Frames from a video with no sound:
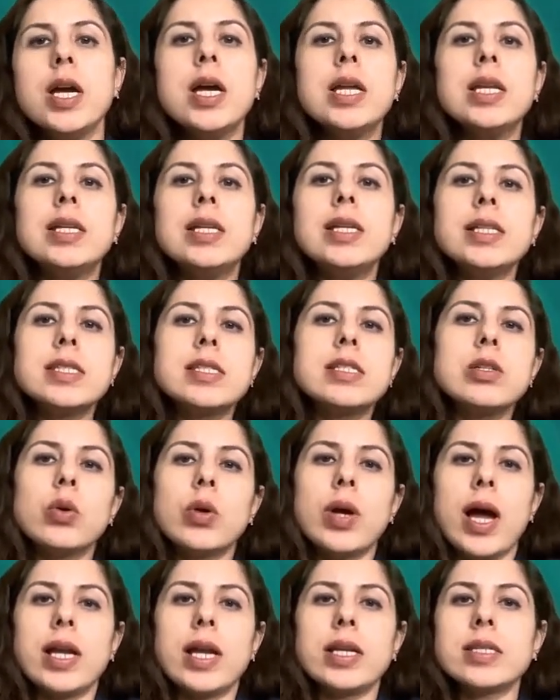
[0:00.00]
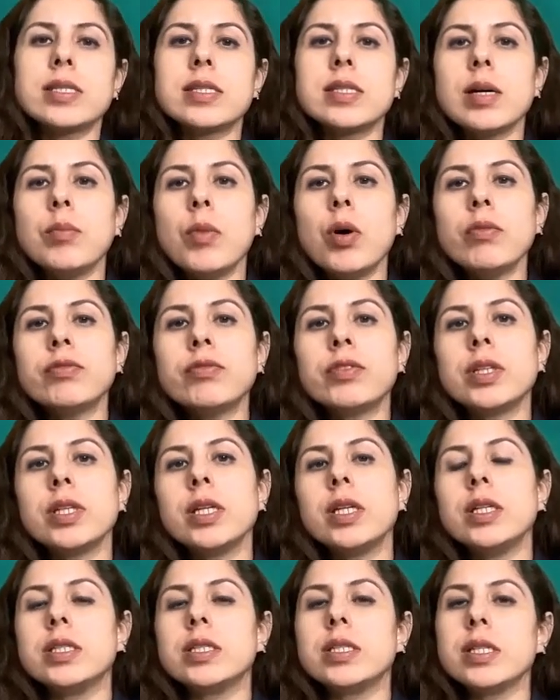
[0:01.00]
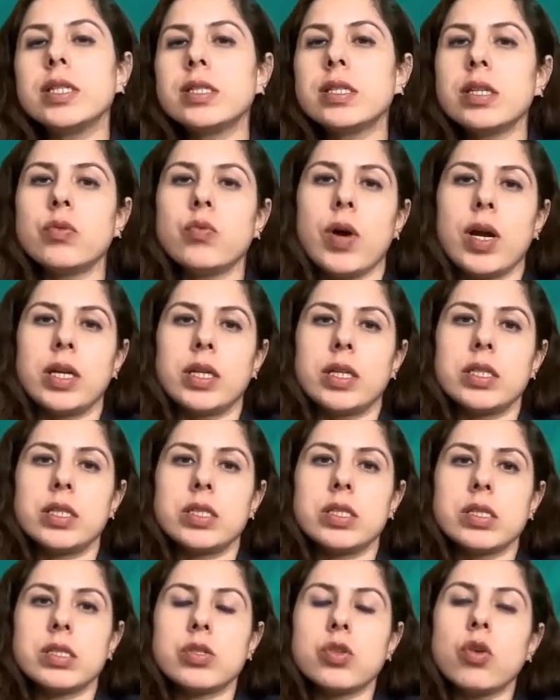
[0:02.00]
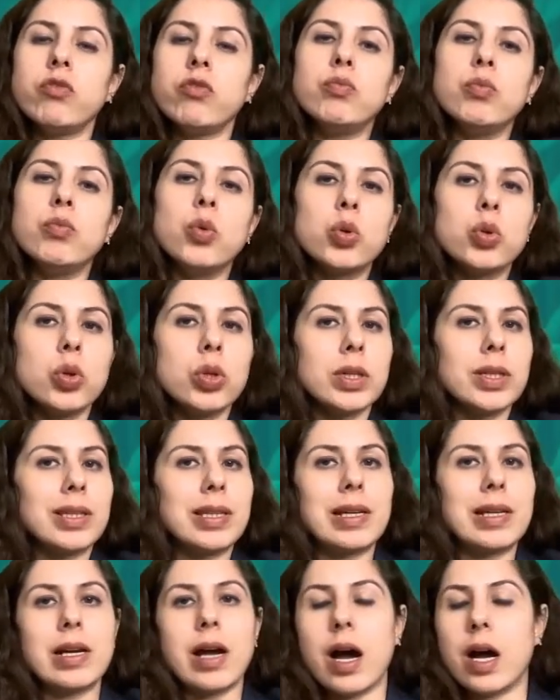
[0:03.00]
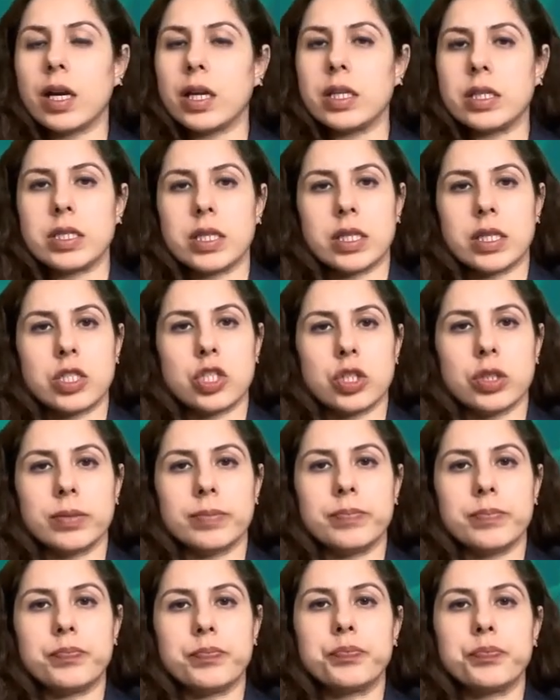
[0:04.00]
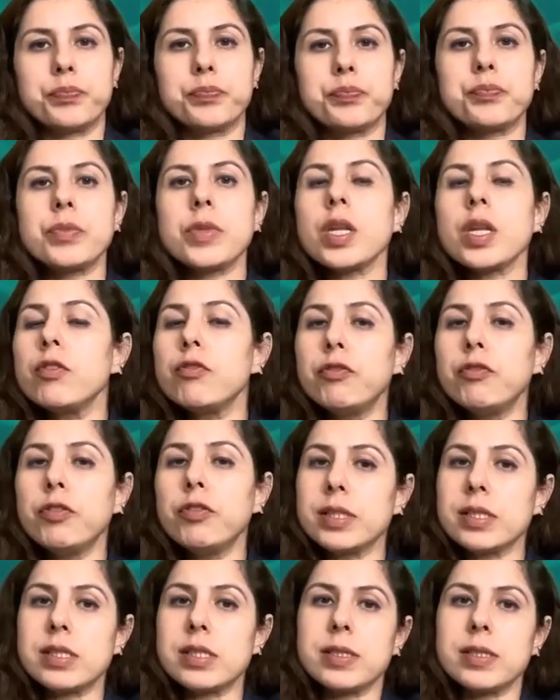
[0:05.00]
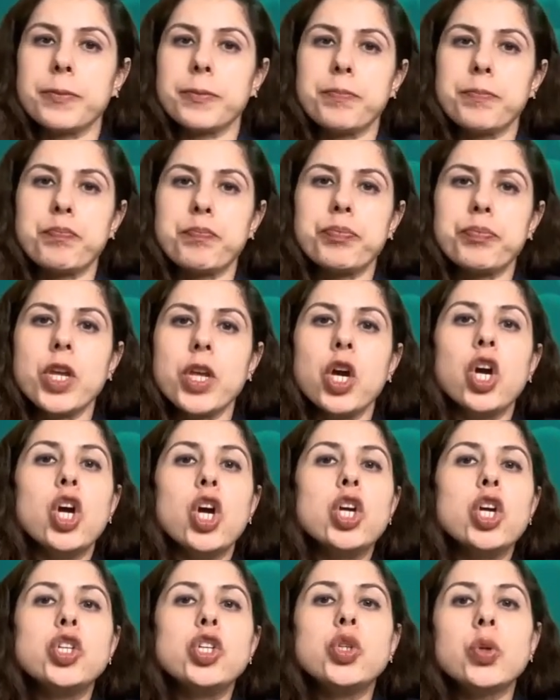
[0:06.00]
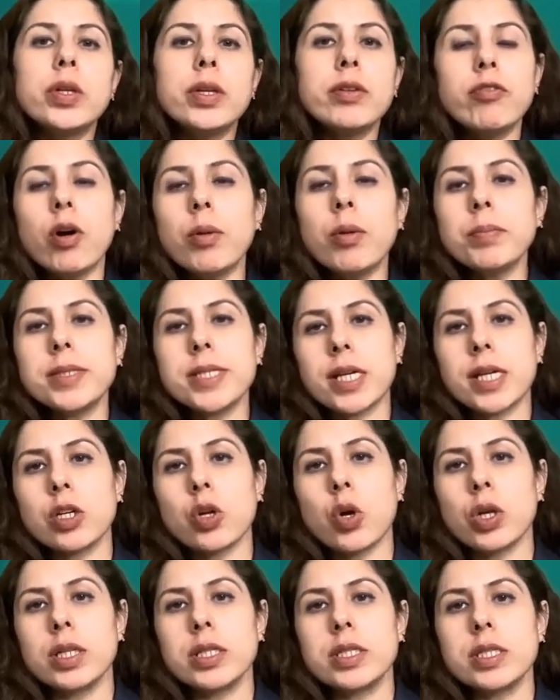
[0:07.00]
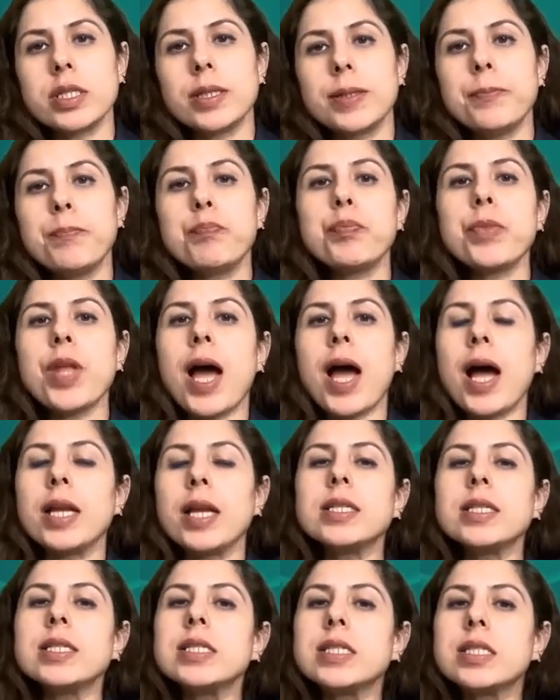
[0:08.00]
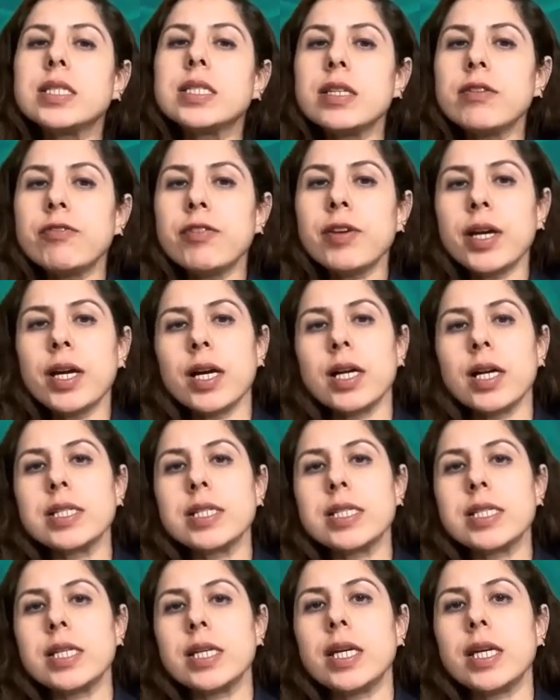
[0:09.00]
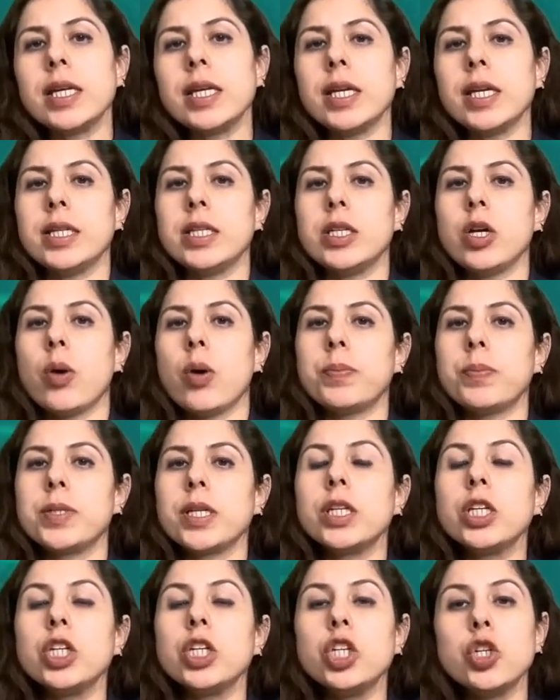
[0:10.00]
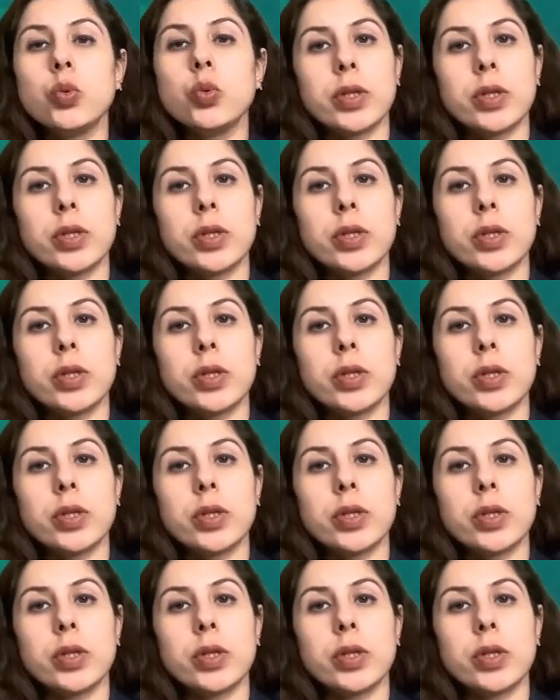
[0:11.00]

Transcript: Let's look at some of the disadvantages of monolithic architecture. First, uniform technology and difficulty in adopting new